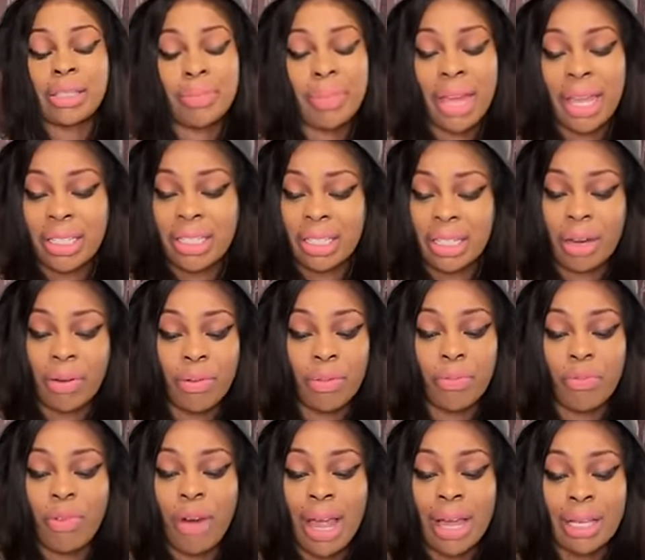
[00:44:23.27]
magic. They were
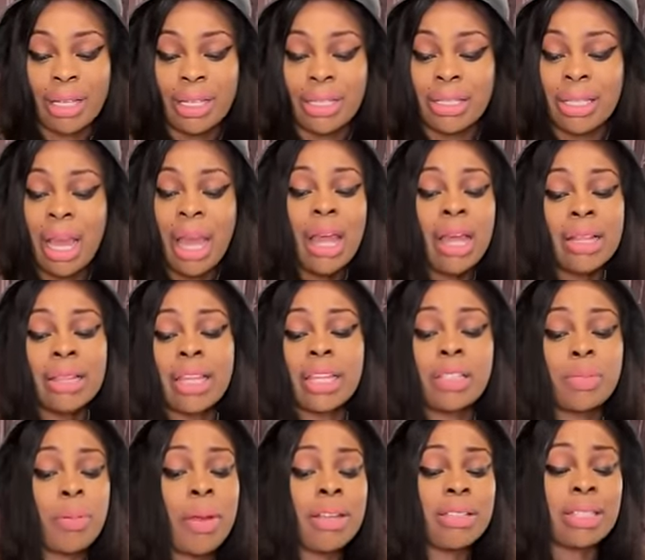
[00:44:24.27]
reckless.
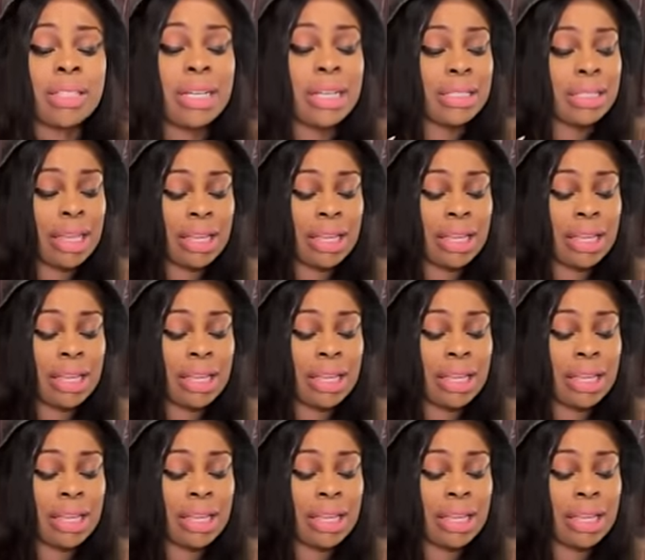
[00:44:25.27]
This person is